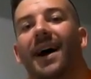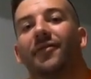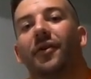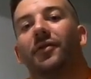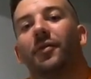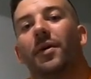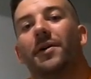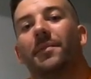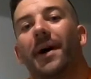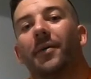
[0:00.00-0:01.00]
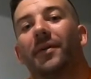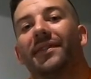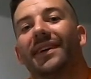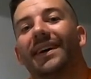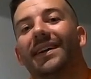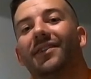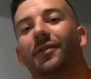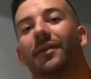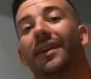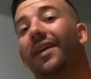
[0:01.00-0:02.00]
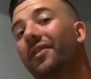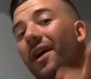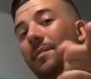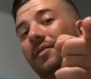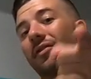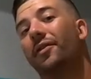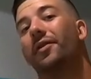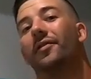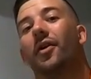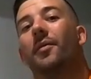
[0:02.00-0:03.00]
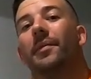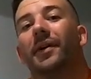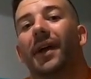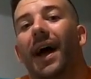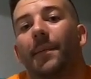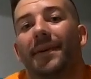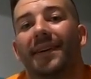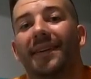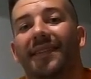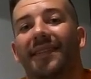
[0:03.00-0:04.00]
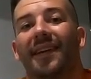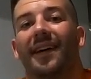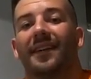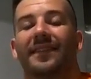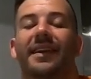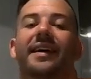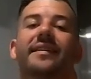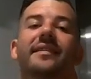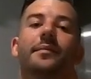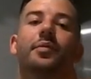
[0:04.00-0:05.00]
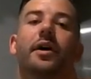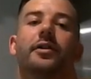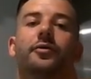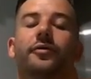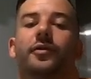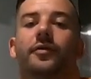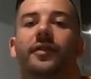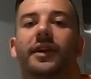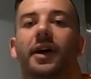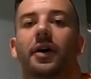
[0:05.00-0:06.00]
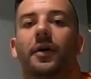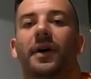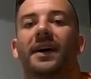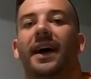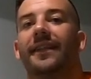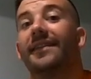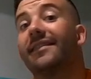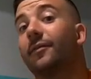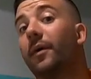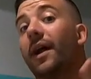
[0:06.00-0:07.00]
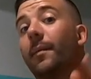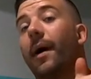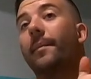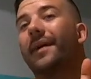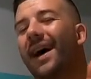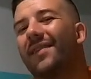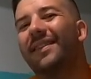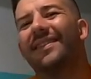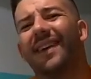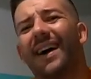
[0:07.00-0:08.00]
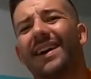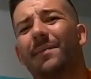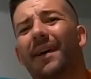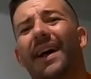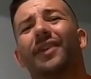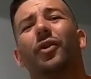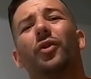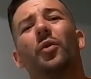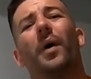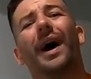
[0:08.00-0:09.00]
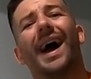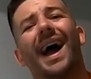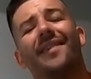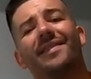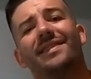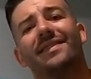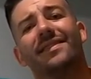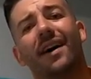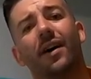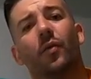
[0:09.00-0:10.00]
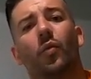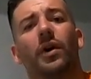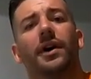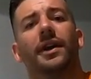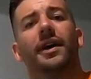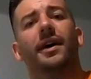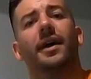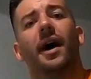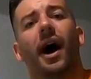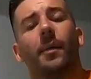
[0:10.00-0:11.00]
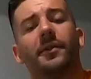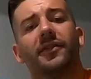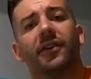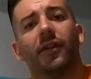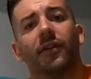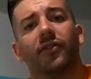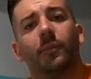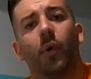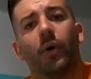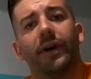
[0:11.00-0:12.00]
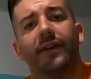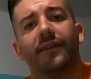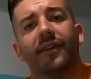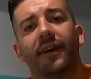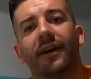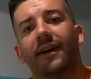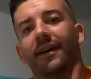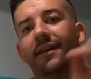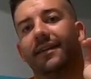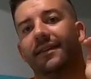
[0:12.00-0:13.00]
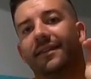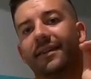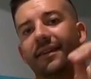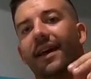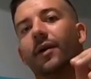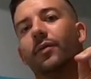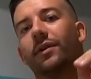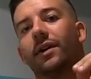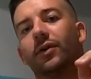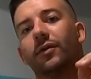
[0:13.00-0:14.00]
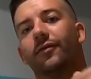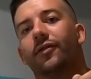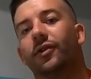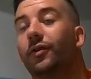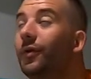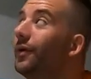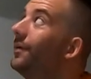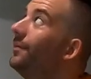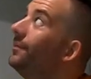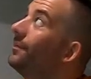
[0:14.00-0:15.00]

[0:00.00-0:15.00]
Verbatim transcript: Hi, folks, and welcome back once again to another episode of Homebuilt Happiness. Today is a product review video, and this is what I'm, I'm kind of excited about, and I don't know why I haven't done one up until this point. Today we're going to review